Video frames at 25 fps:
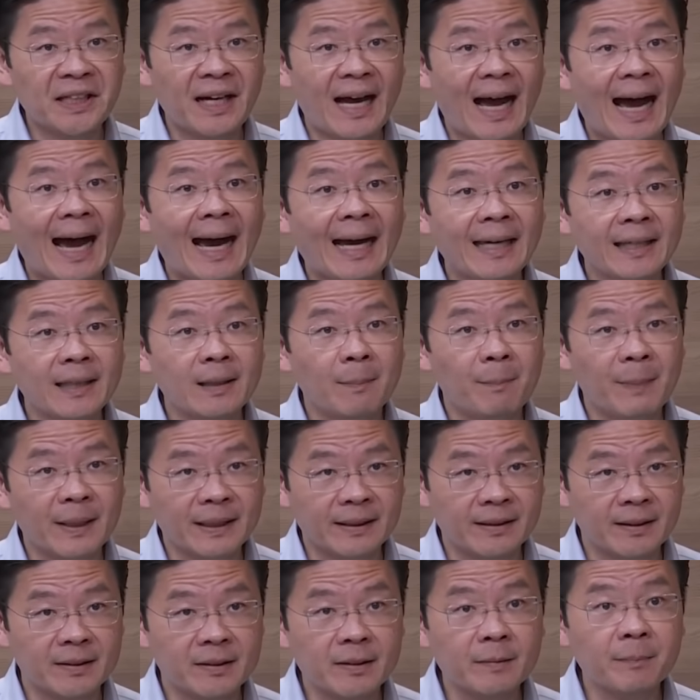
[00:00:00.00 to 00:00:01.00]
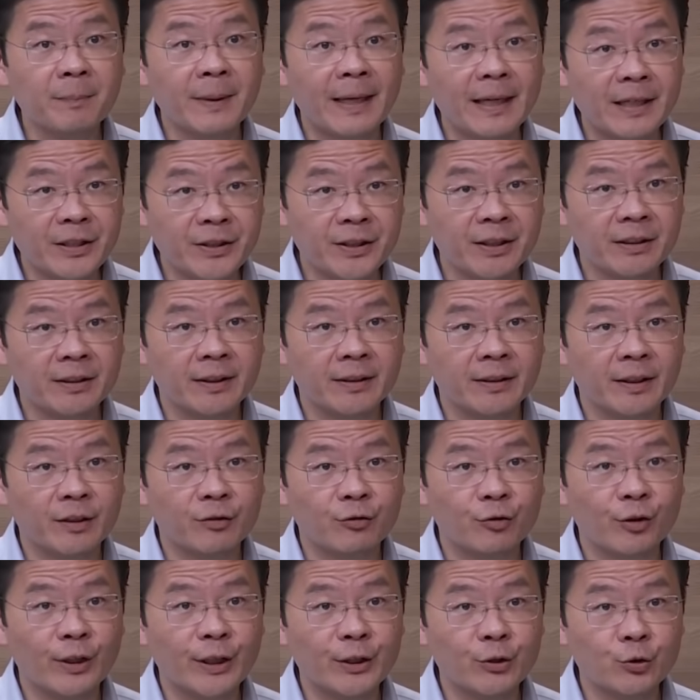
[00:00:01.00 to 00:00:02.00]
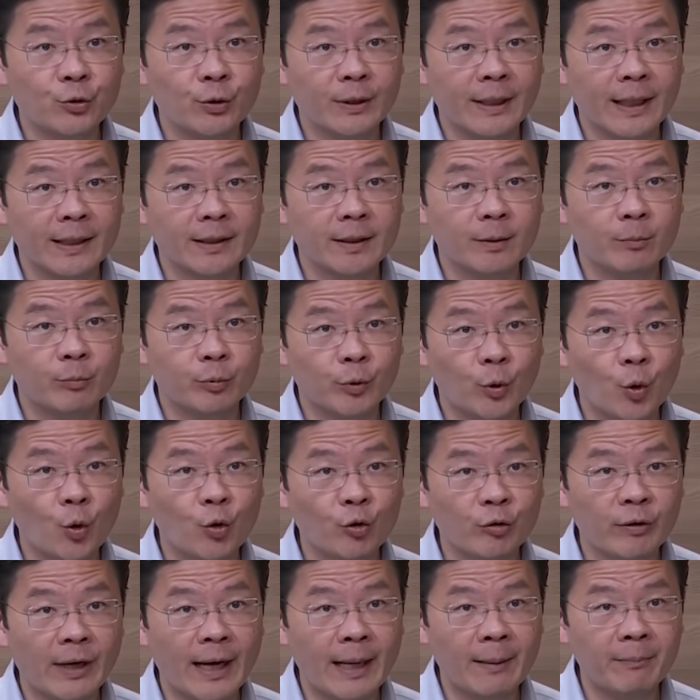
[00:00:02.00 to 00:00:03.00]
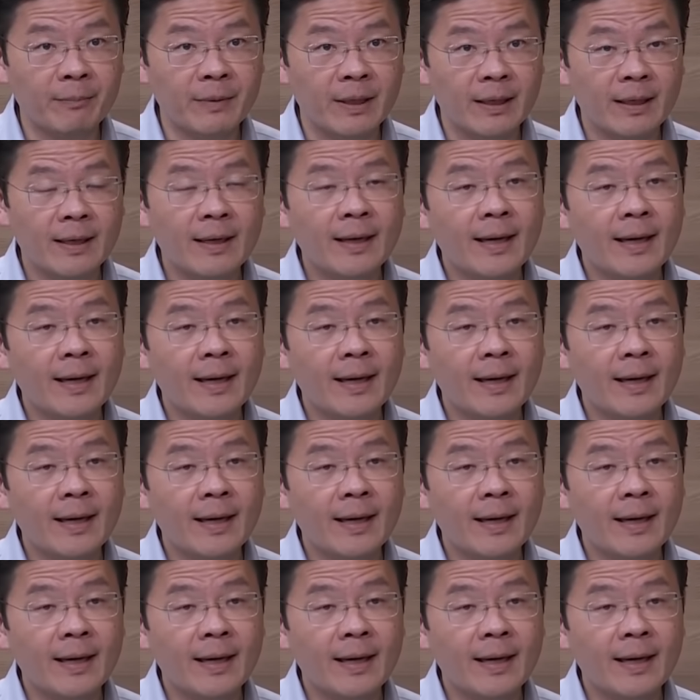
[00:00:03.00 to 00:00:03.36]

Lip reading: a higher participation in the TraceTogether program,